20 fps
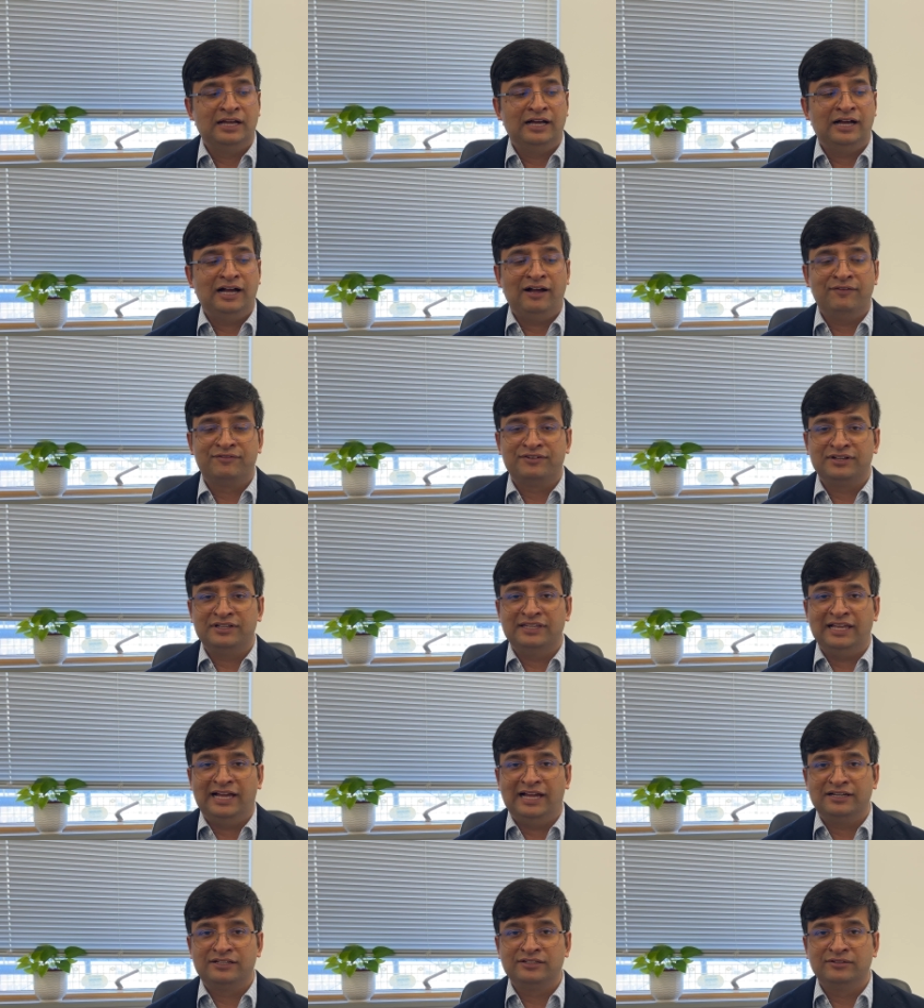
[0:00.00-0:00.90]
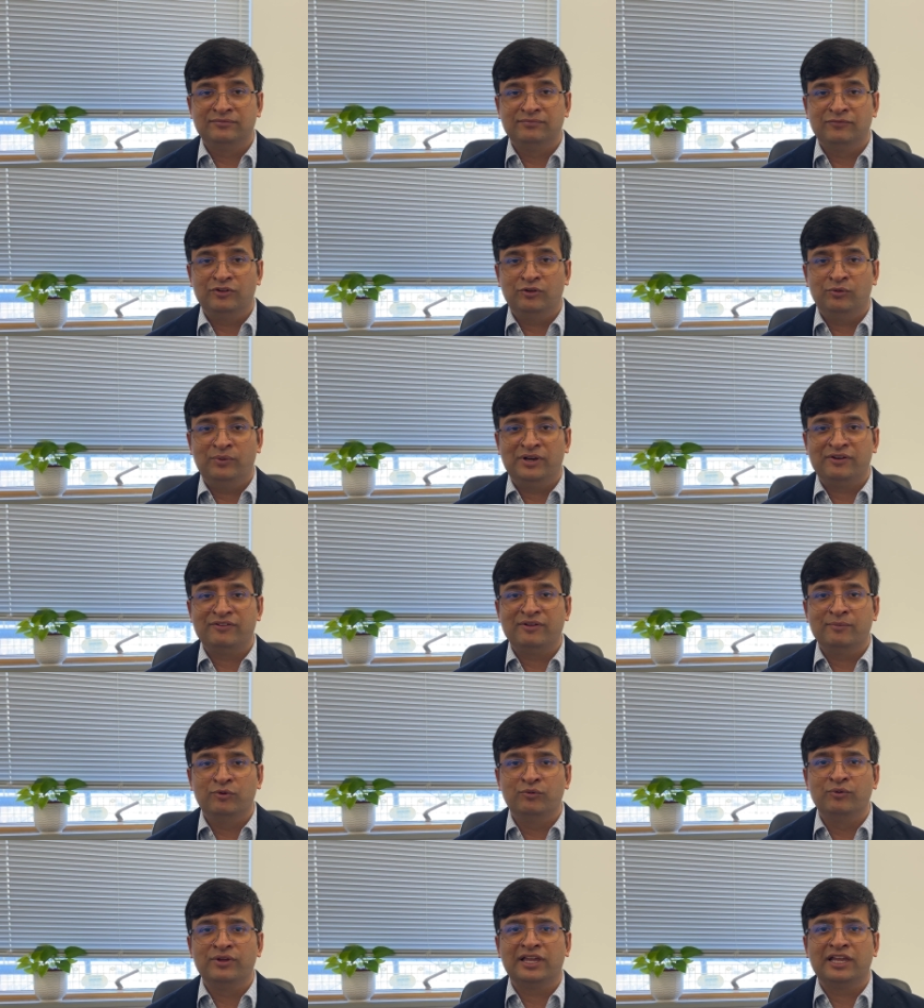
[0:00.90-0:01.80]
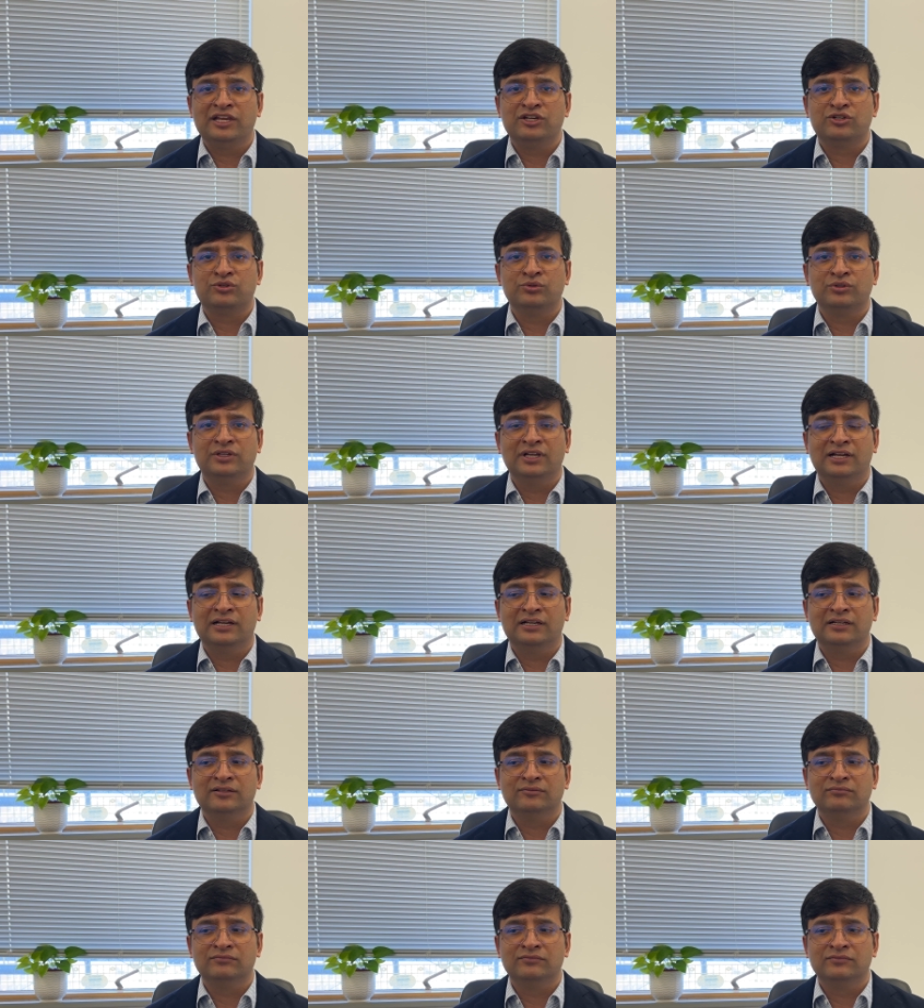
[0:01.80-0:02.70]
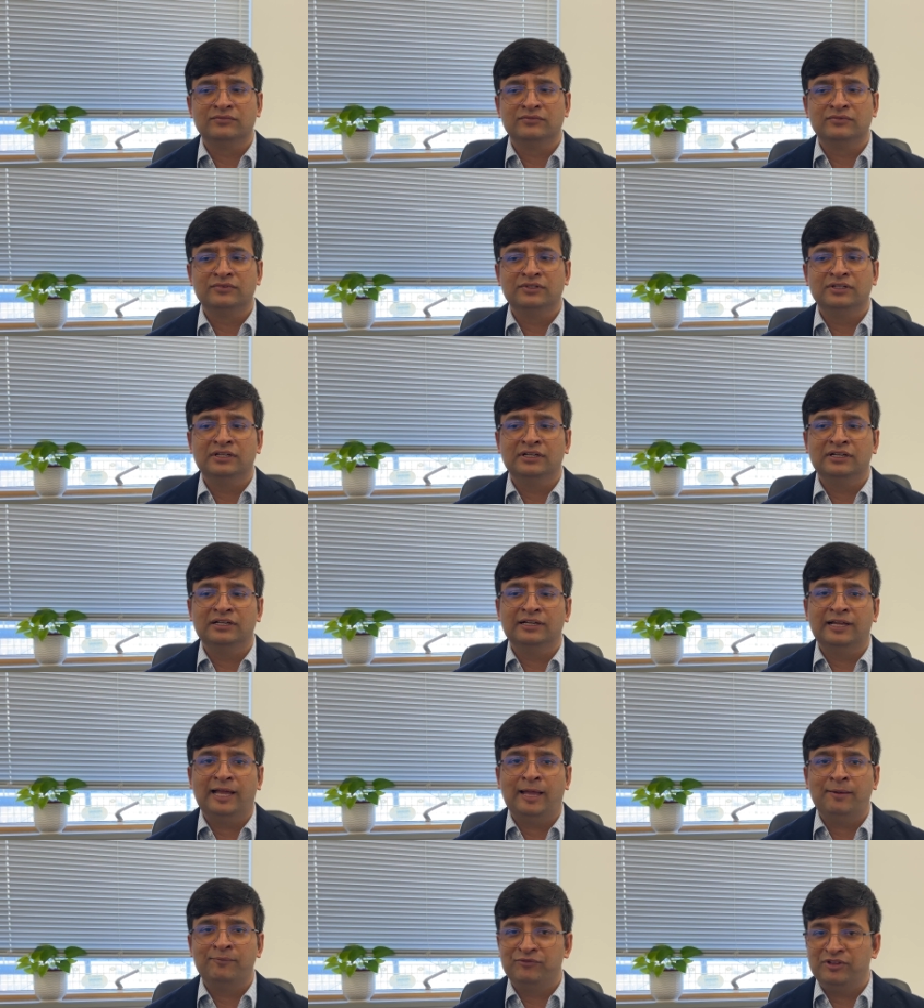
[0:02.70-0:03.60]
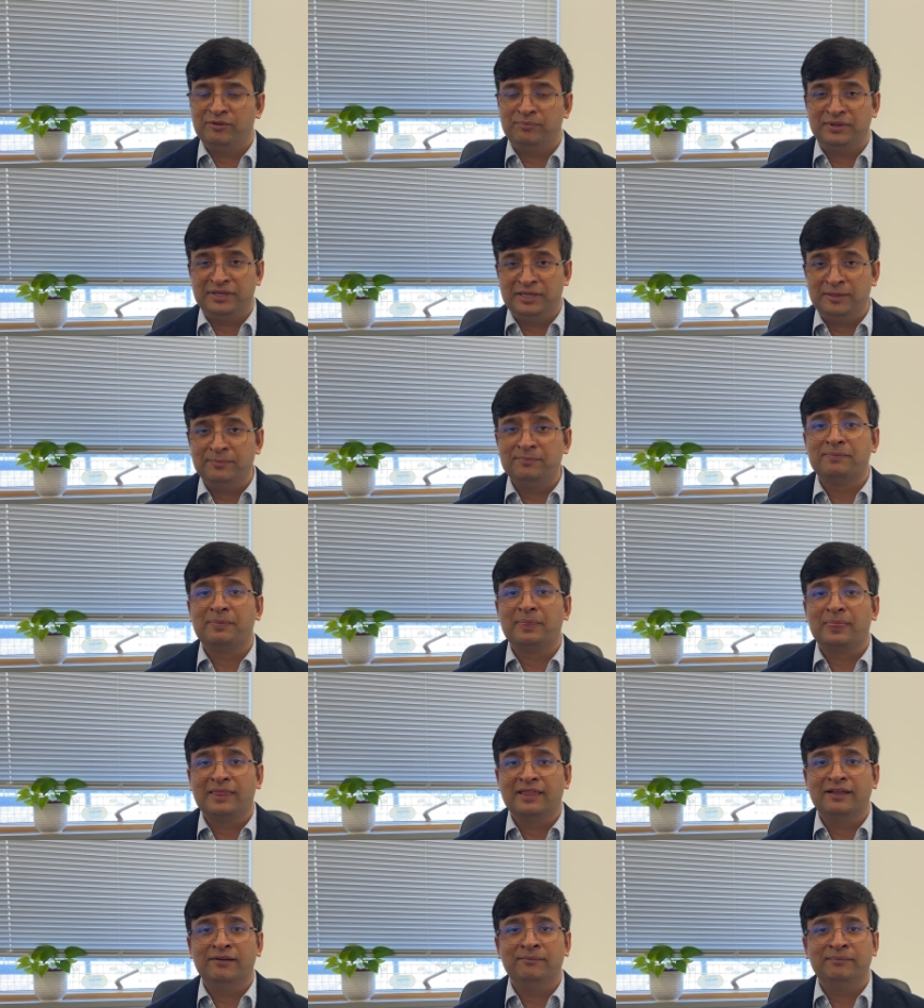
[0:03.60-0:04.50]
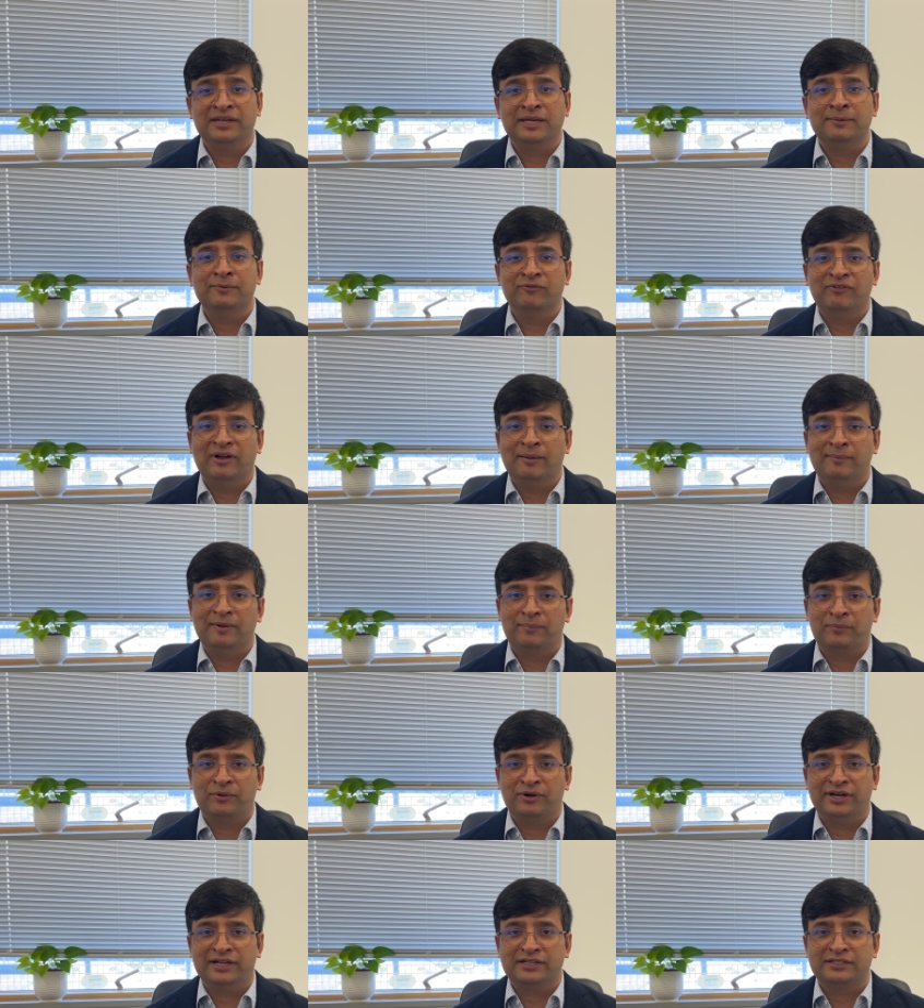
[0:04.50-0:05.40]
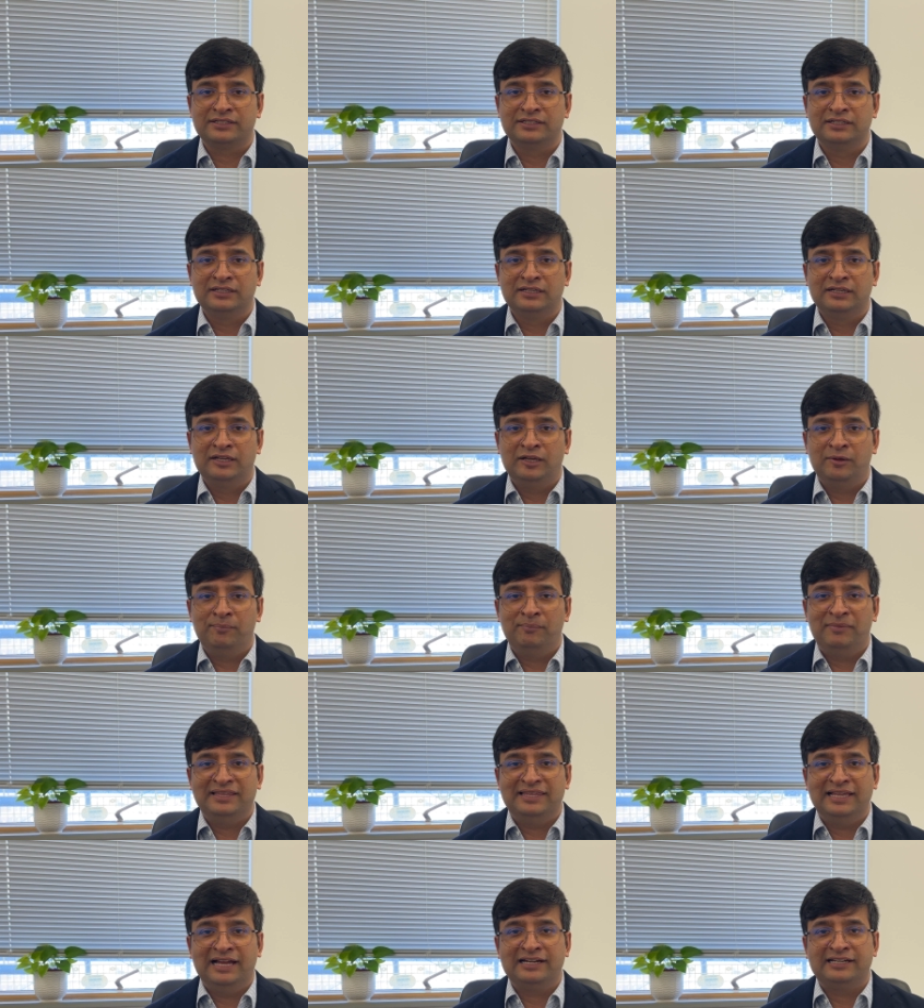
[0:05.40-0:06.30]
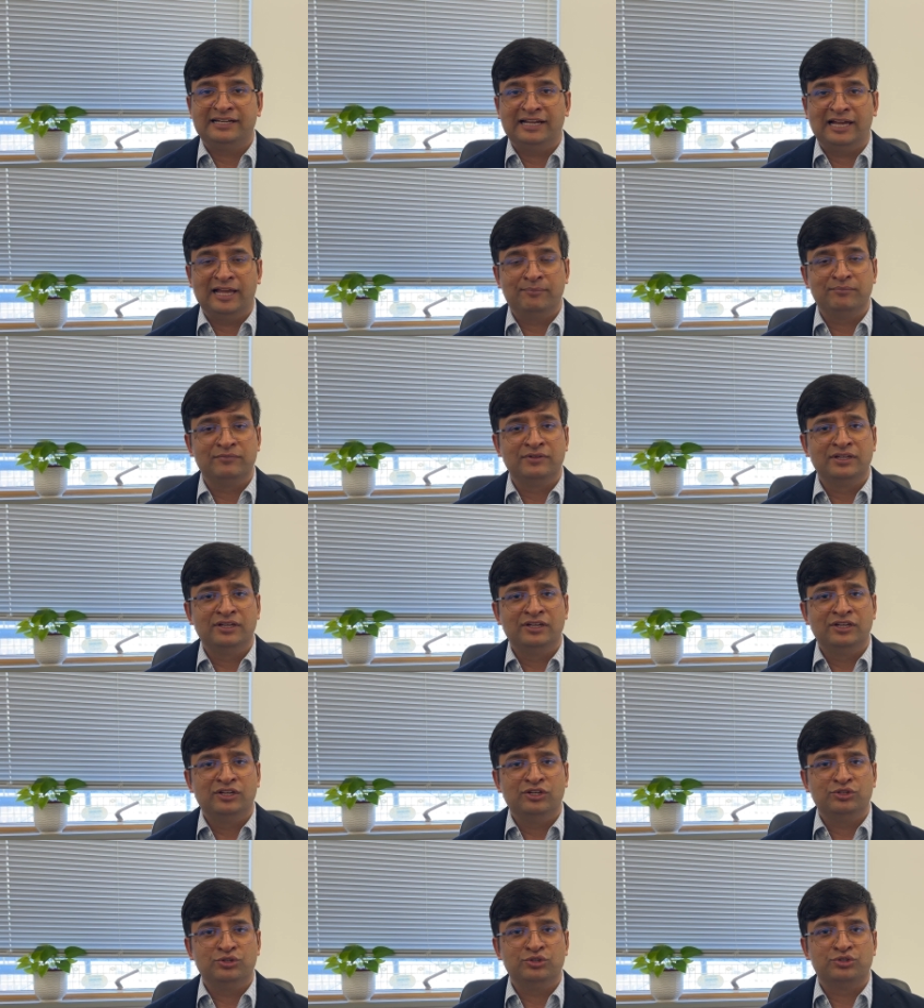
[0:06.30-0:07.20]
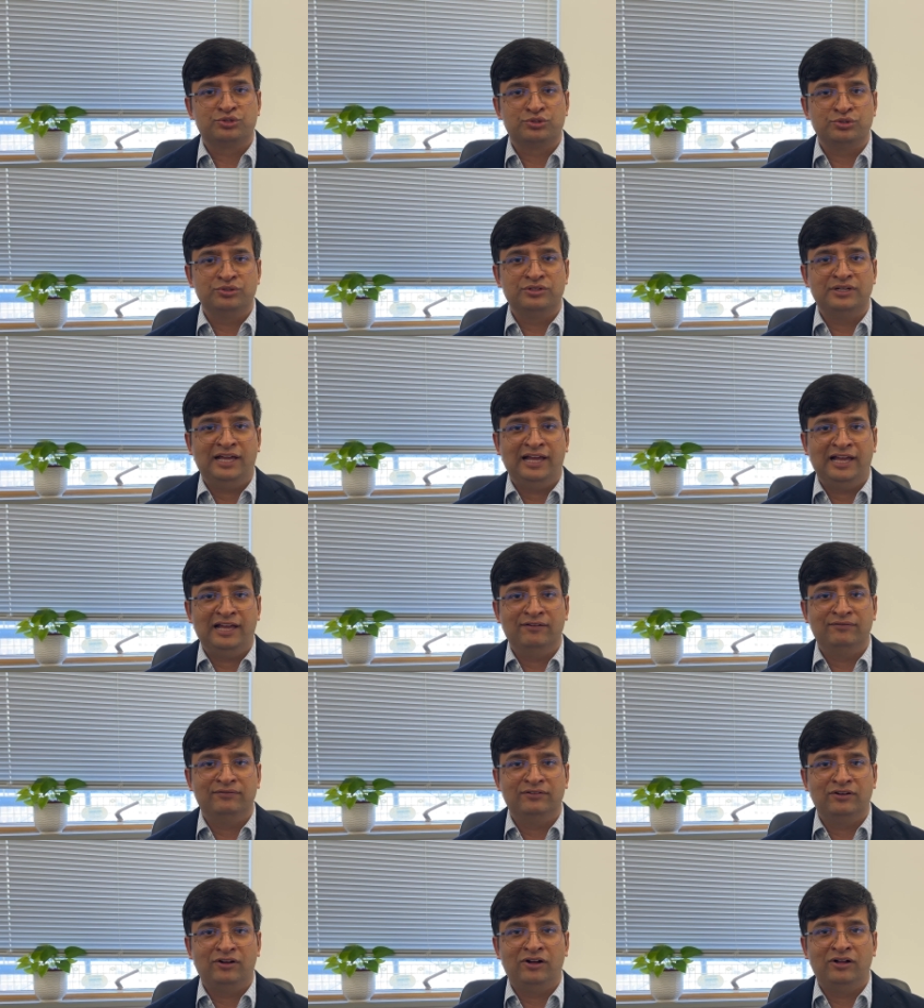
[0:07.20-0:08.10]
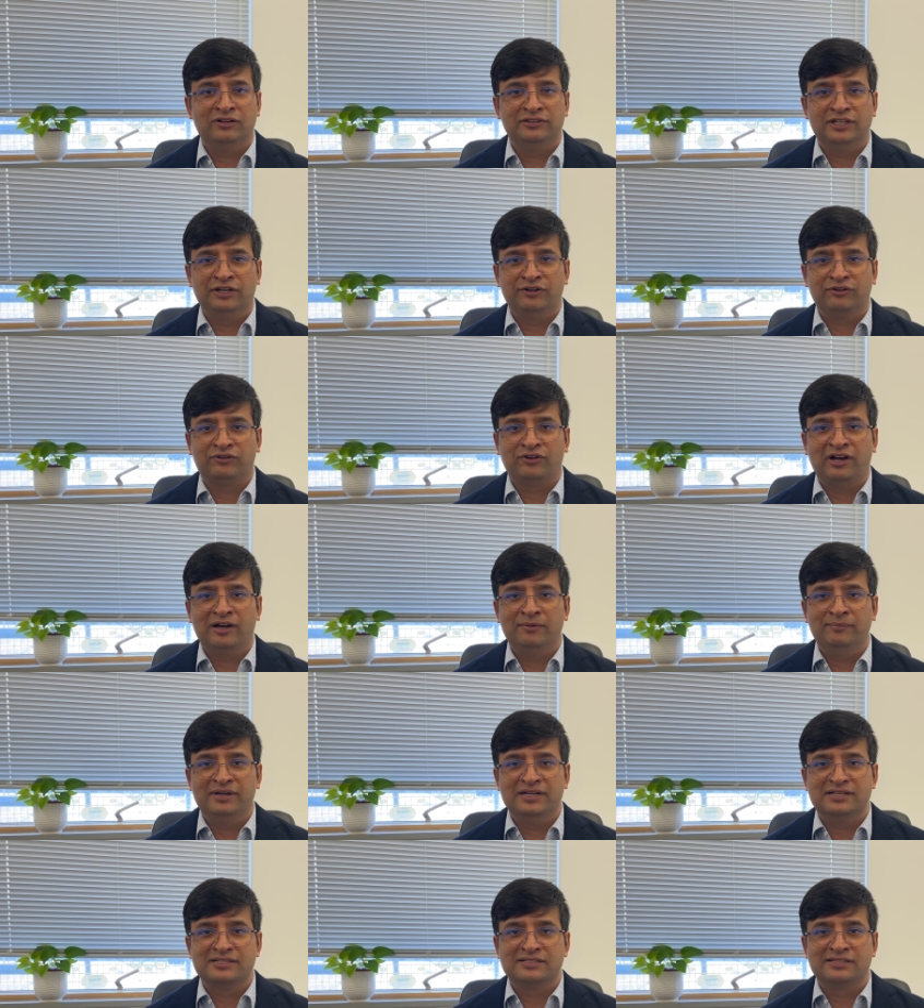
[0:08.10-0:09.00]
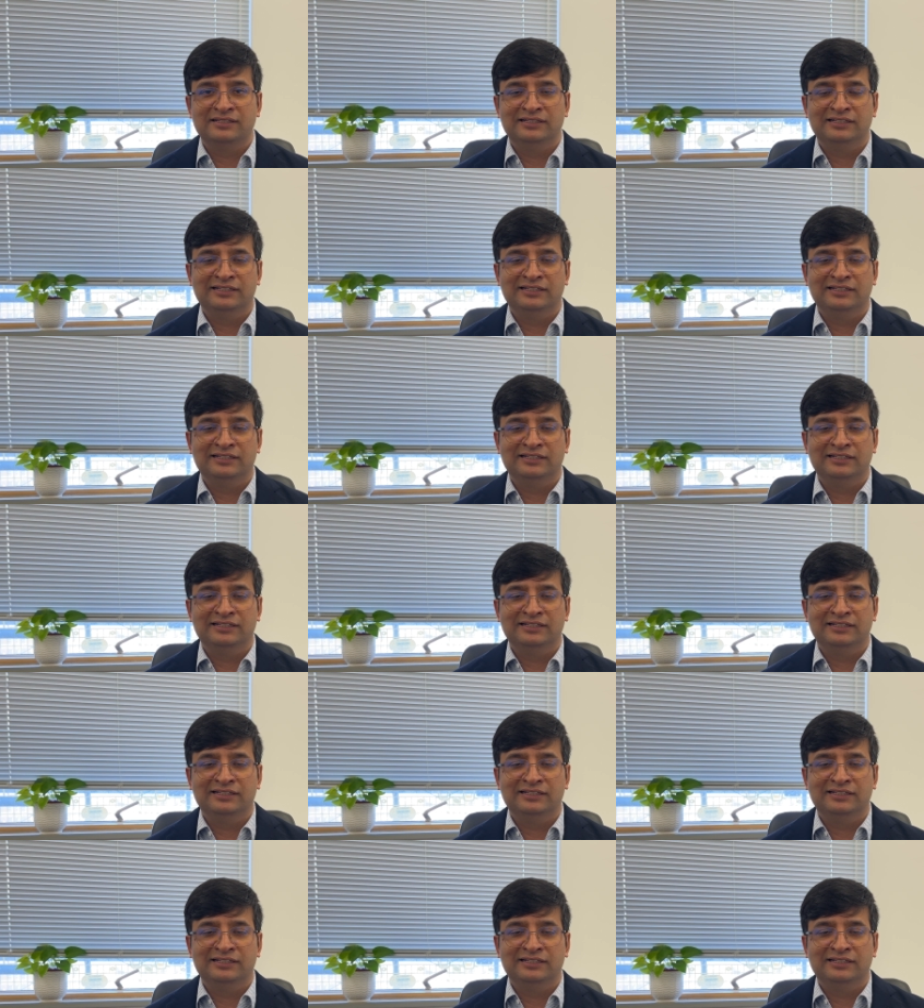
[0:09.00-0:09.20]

After that, when you're moving into the MVP, minimum viable product, by that time you should have all the requirements